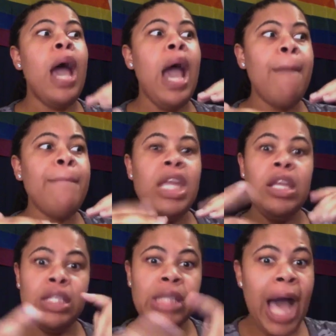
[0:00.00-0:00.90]
I
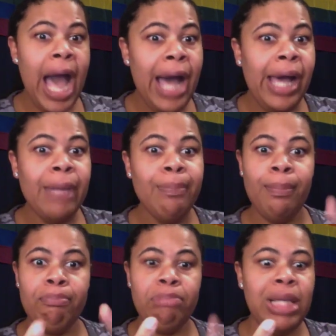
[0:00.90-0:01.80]
mean, time,
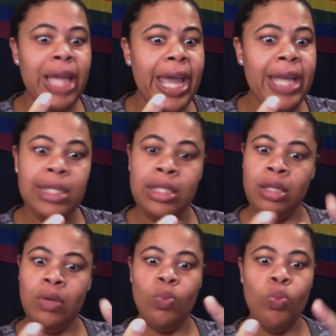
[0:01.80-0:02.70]
place,
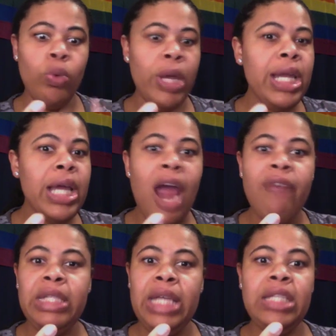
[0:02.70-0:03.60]
when the
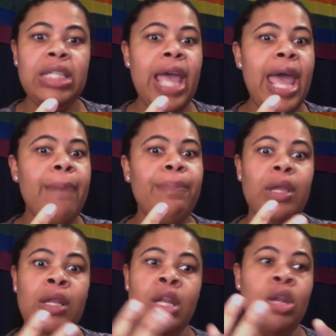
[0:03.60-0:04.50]
conversation
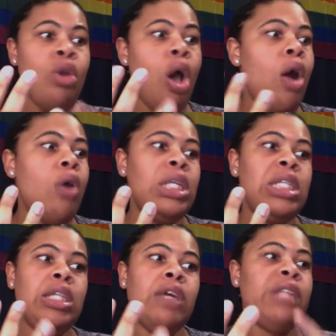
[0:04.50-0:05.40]
happened, all this stuff.